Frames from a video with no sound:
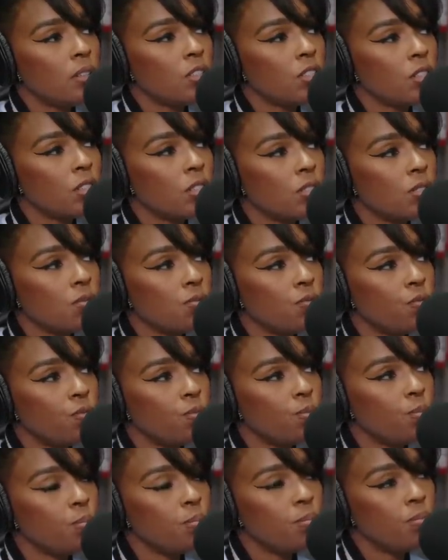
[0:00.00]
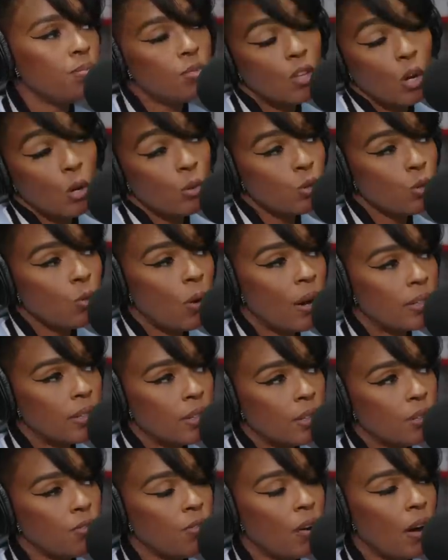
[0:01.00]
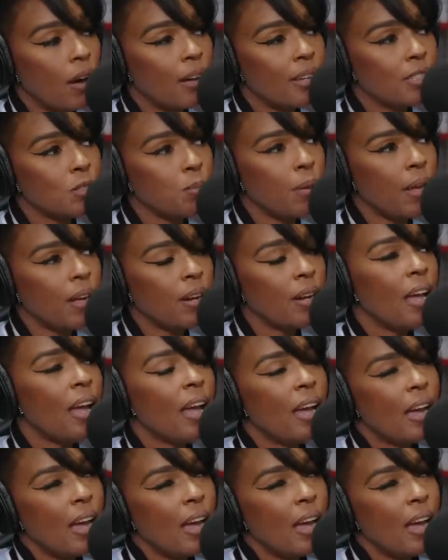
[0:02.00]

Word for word: just those who identify as men,